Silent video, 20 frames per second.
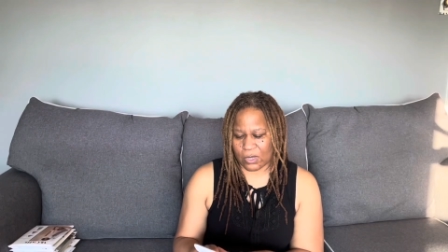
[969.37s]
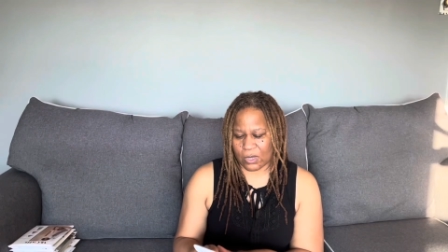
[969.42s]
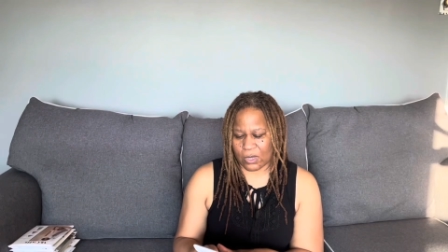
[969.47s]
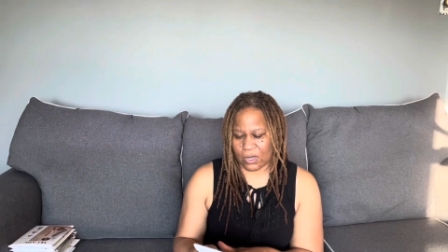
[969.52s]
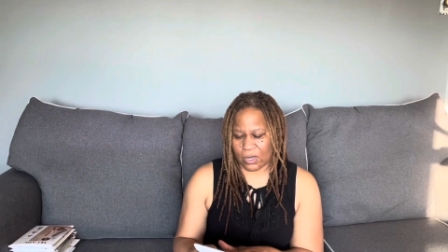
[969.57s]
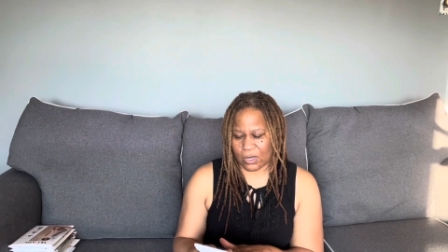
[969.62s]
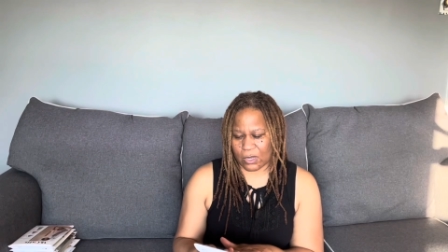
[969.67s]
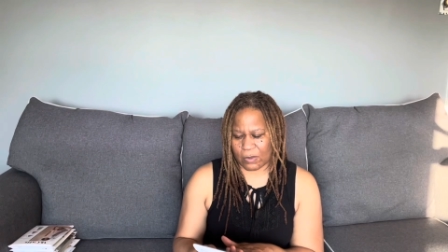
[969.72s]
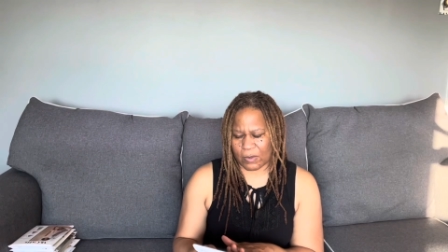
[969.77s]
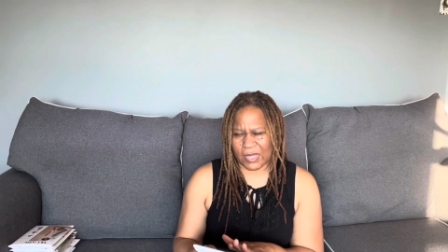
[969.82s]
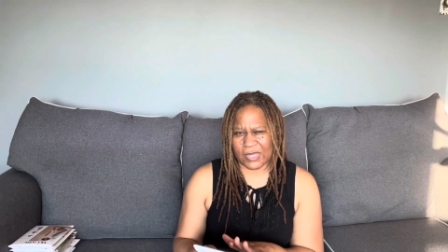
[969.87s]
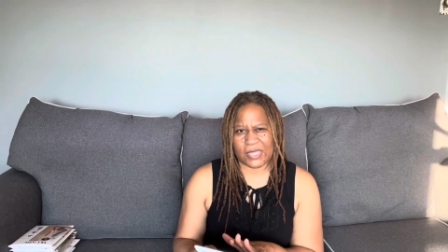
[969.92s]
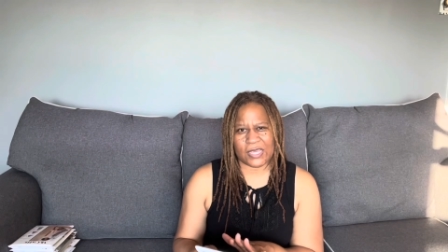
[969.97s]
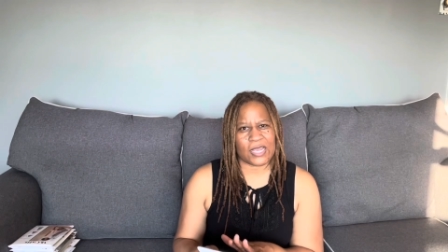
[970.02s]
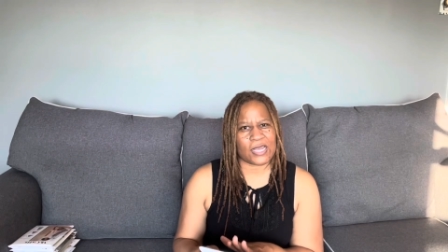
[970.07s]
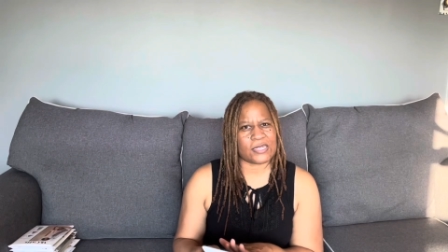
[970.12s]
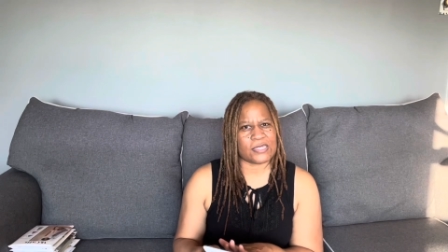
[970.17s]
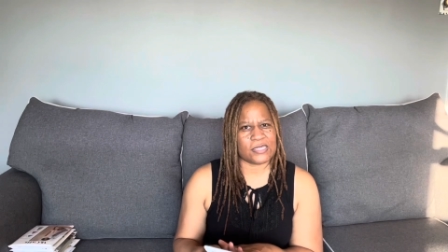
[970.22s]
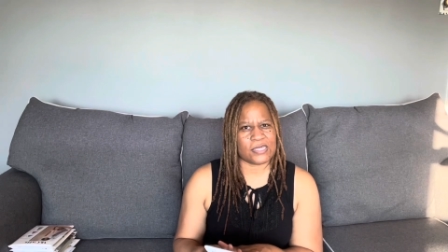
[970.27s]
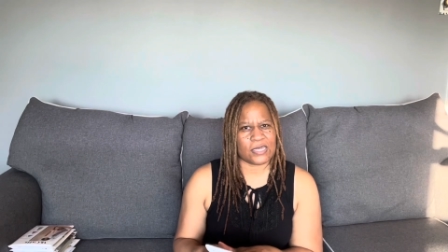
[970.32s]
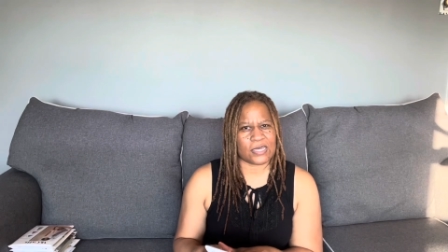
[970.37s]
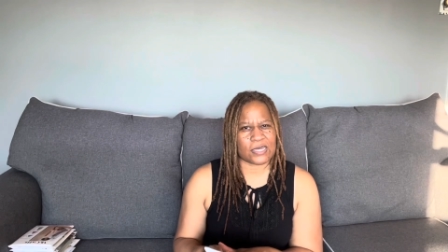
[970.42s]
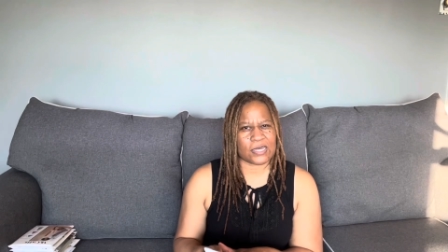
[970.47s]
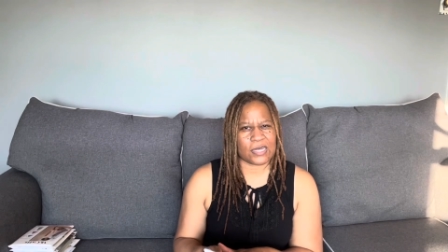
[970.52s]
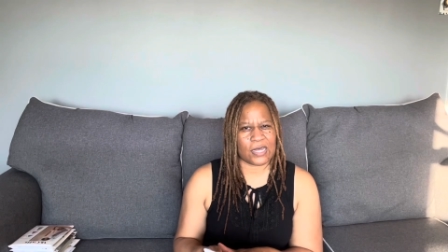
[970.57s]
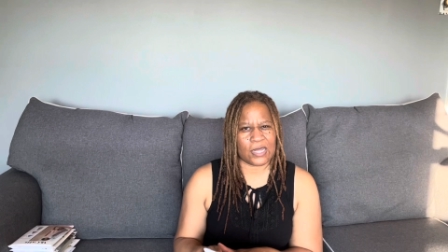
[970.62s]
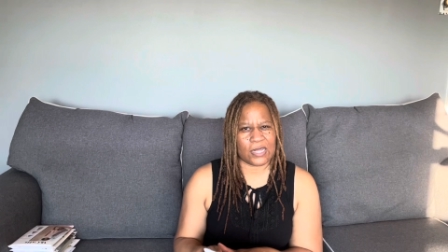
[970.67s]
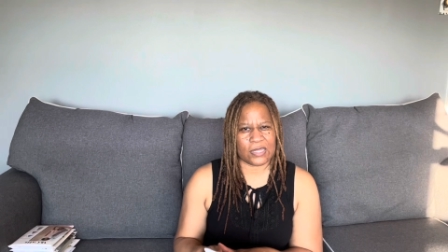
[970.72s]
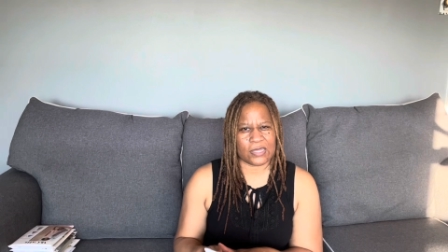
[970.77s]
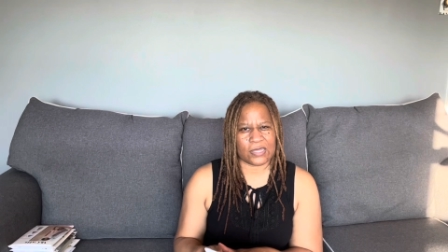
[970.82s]
I think I did
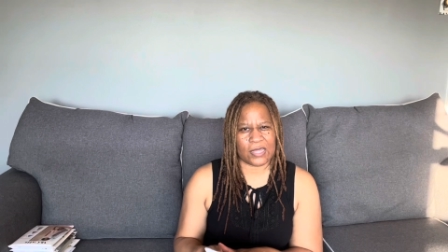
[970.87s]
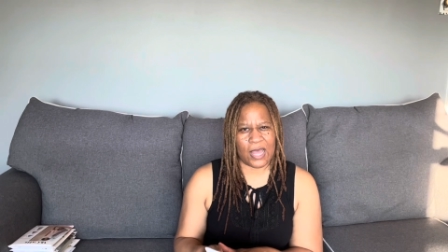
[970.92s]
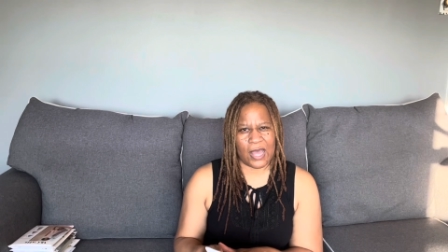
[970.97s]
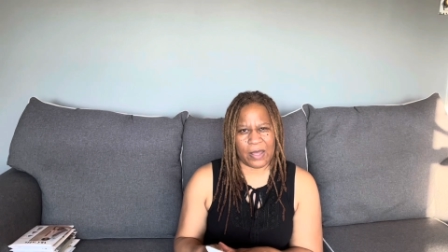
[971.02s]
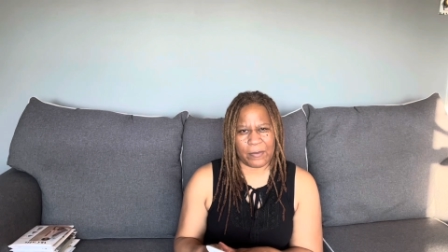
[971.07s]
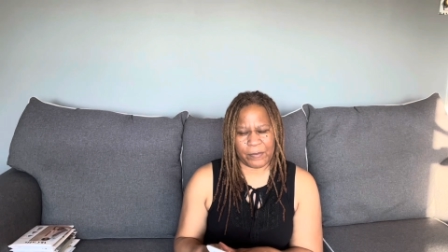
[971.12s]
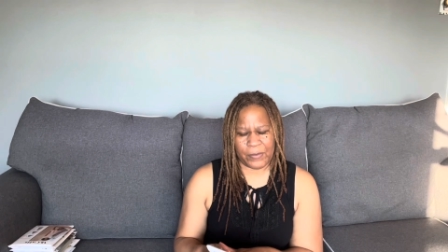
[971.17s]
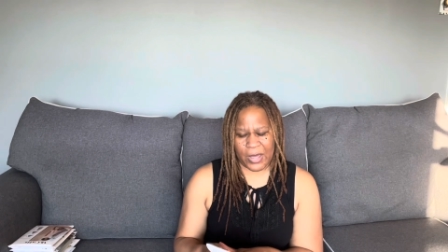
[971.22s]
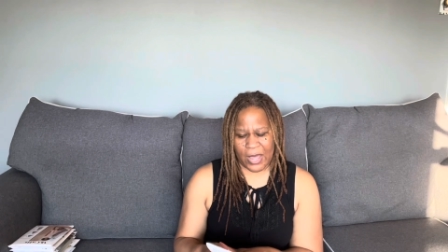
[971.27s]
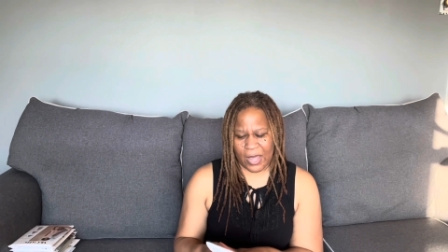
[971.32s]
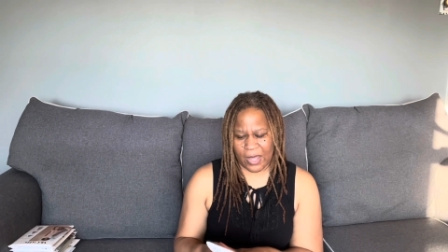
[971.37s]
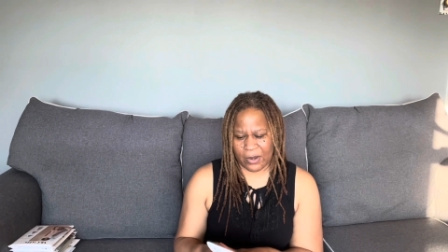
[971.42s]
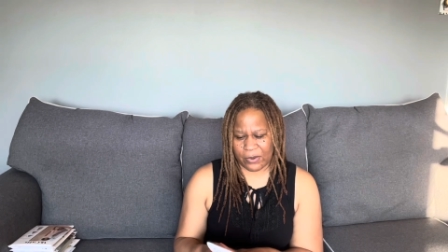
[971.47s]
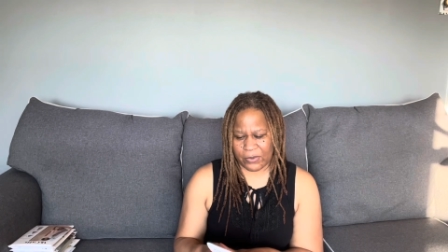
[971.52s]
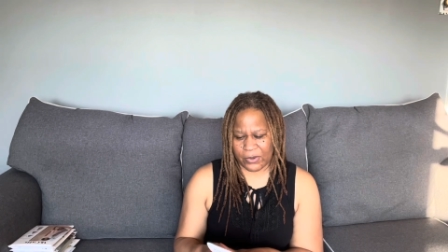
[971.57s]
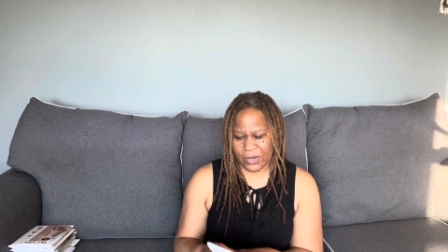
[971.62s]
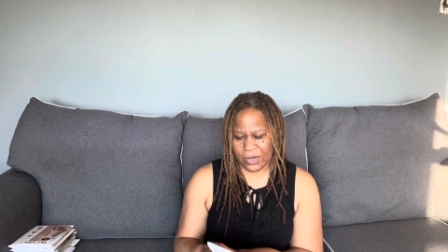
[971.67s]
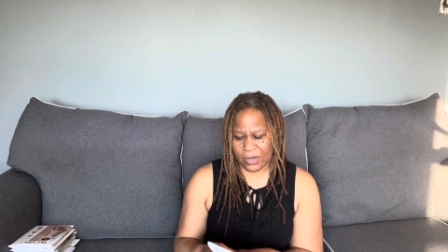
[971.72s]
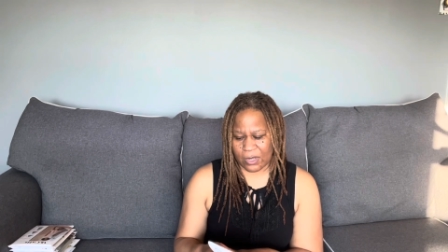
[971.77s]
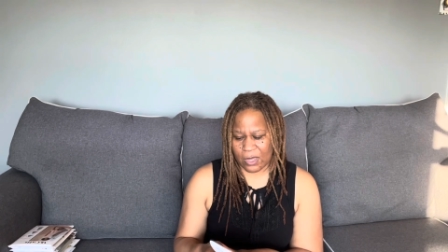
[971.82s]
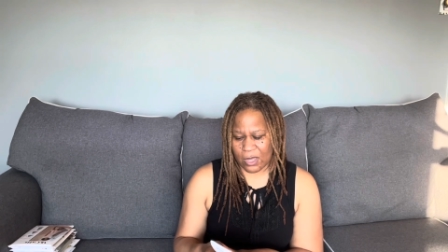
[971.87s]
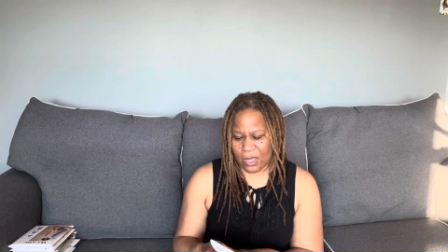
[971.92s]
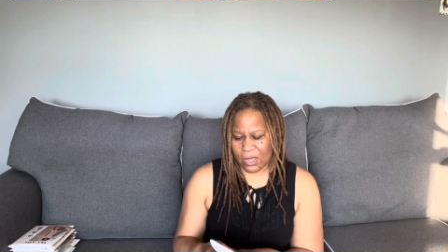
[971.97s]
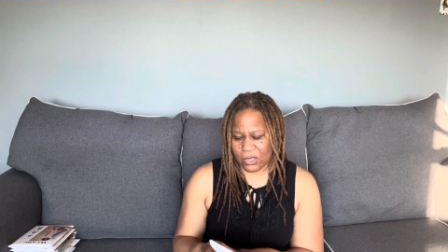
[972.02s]
cut that pattern.